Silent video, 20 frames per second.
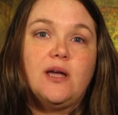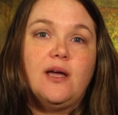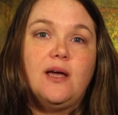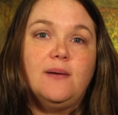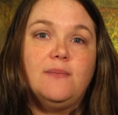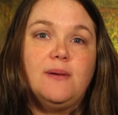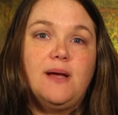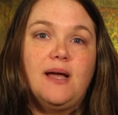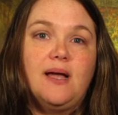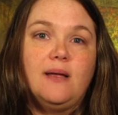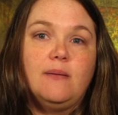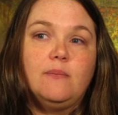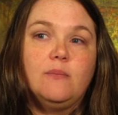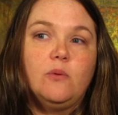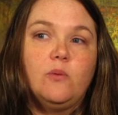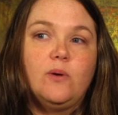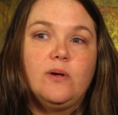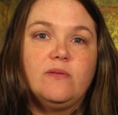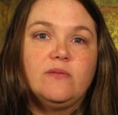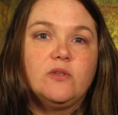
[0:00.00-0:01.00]

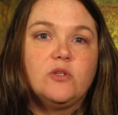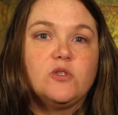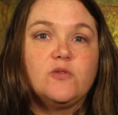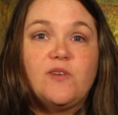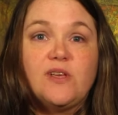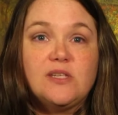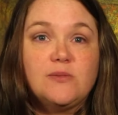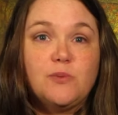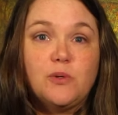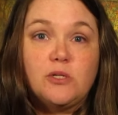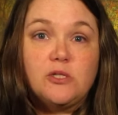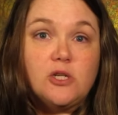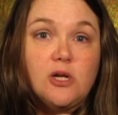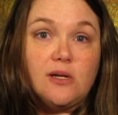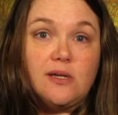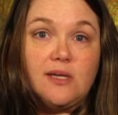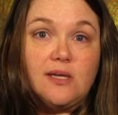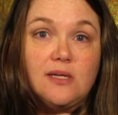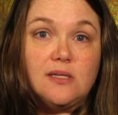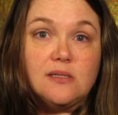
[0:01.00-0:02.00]
I'm one of those Facebook
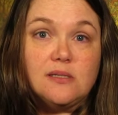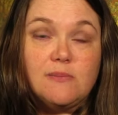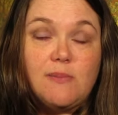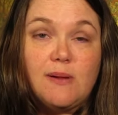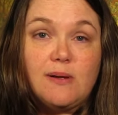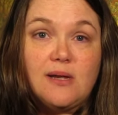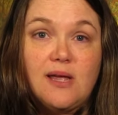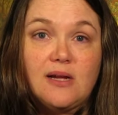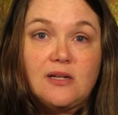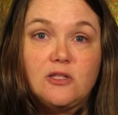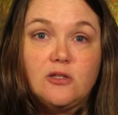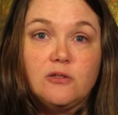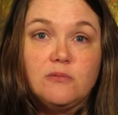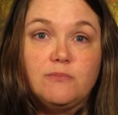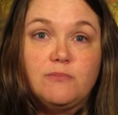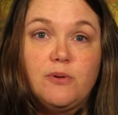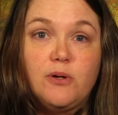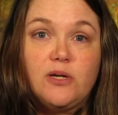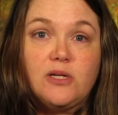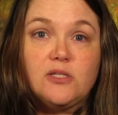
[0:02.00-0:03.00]
junkies, but Dr.
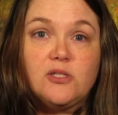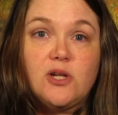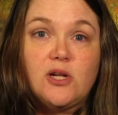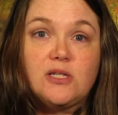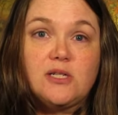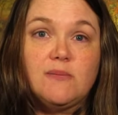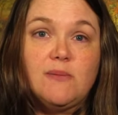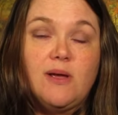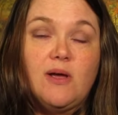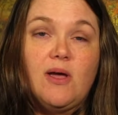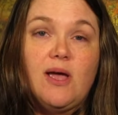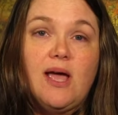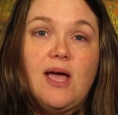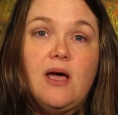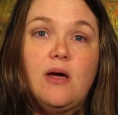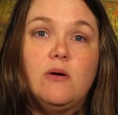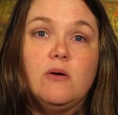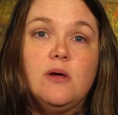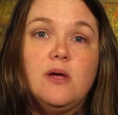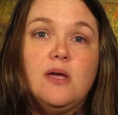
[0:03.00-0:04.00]
Purkis talked about
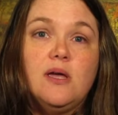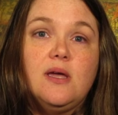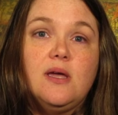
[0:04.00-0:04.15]
how